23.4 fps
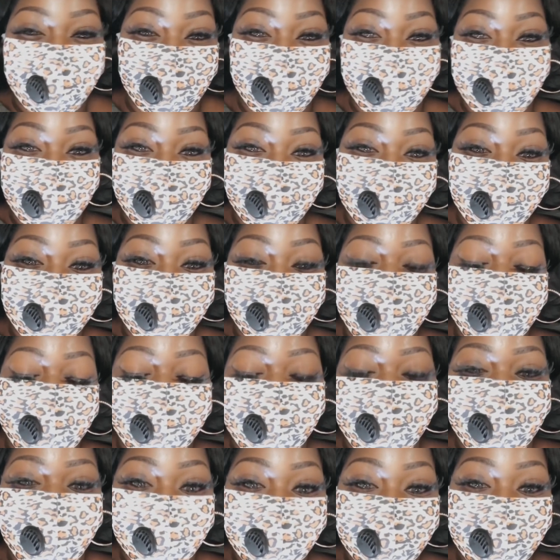
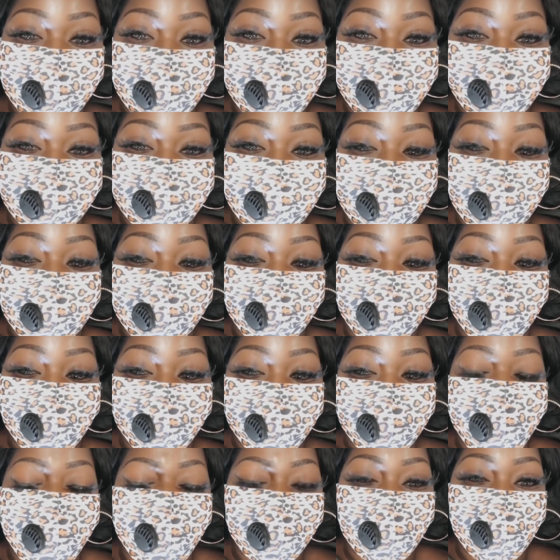Mm-hmm. It's like a real
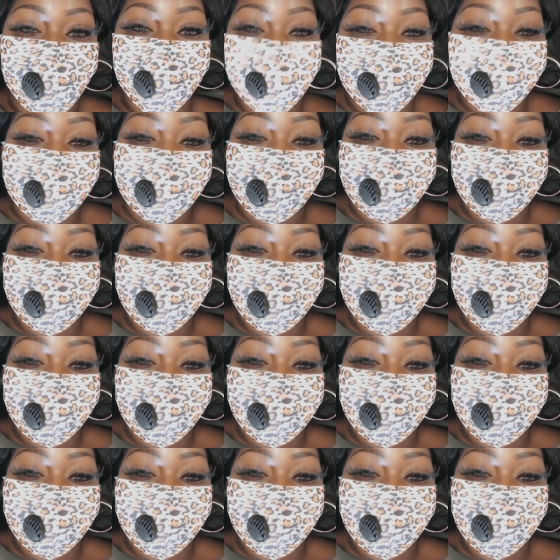quick,